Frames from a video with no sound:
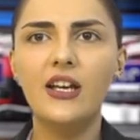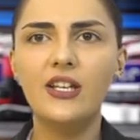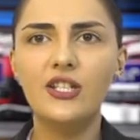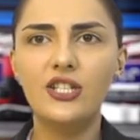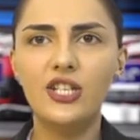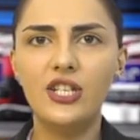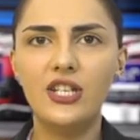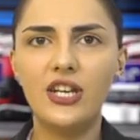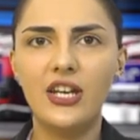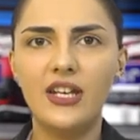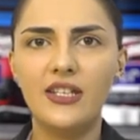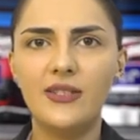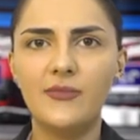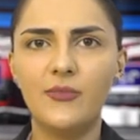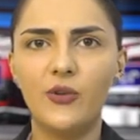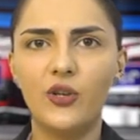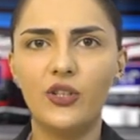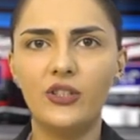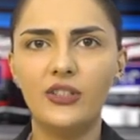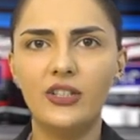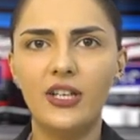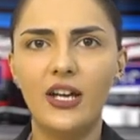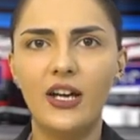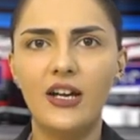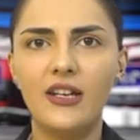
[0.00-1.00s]
Today's
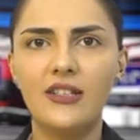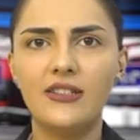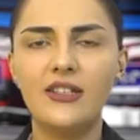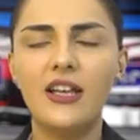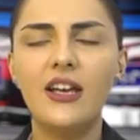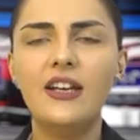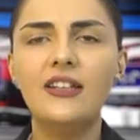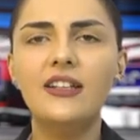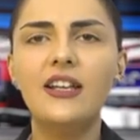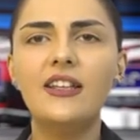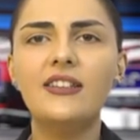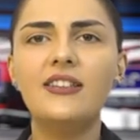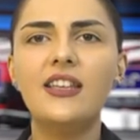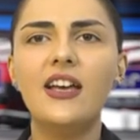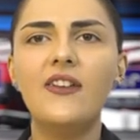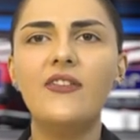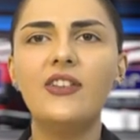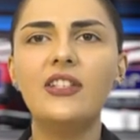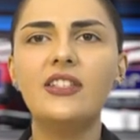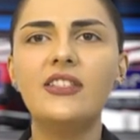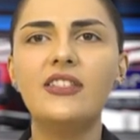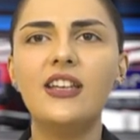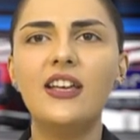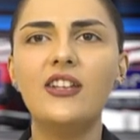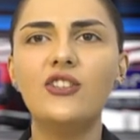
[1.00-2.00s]
broadcast, the
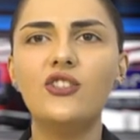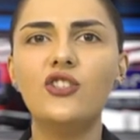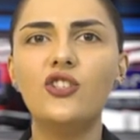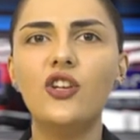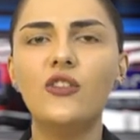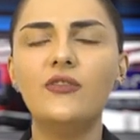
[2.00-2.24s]
7th session